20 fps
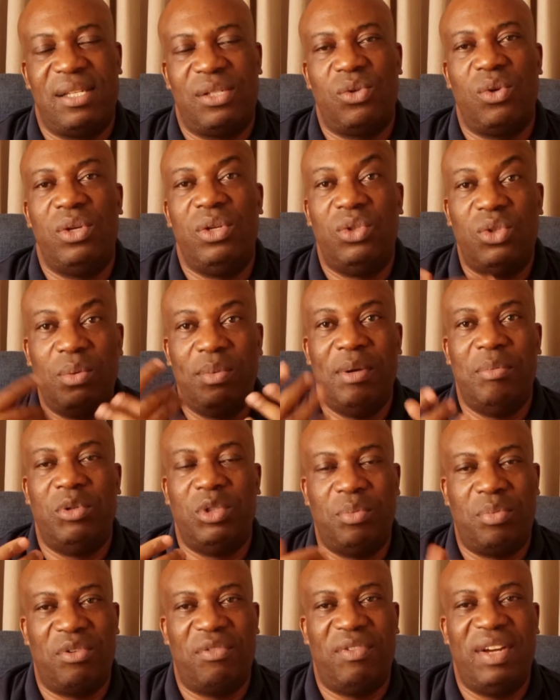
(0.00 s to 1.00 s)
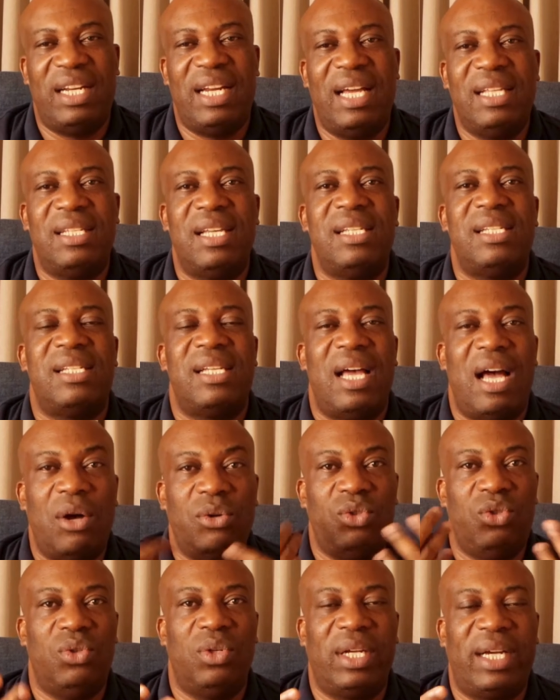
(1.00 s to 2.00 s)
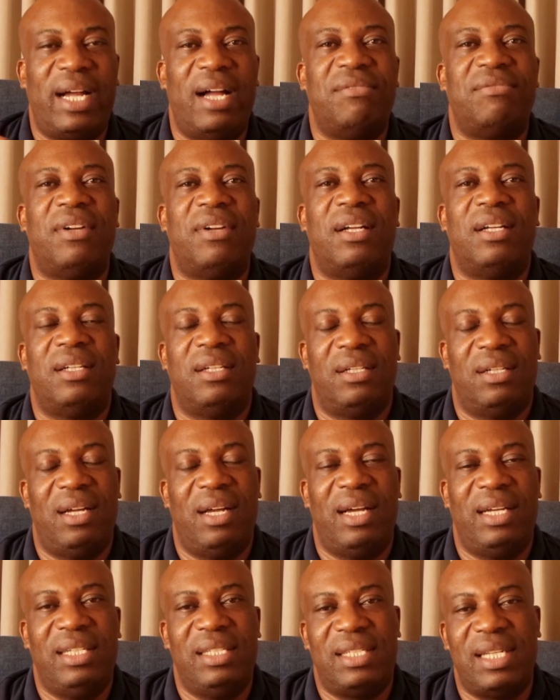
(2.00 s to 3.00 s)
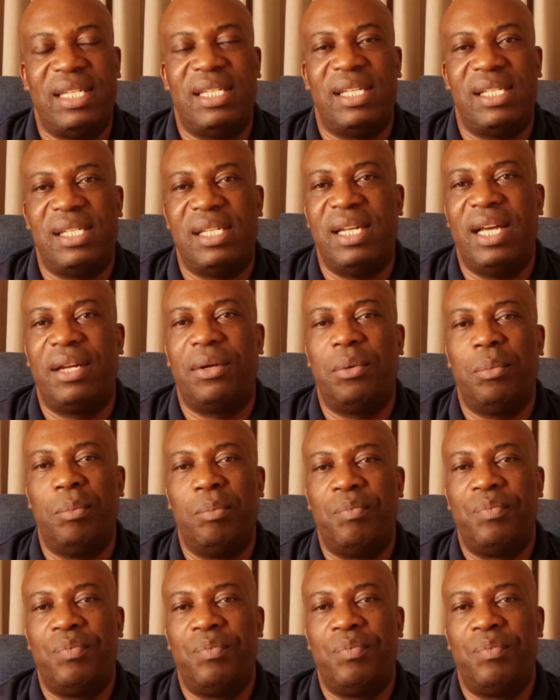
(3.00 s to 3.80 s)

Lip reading: So you should be able to provide the answers. How do you recover in such a scenario?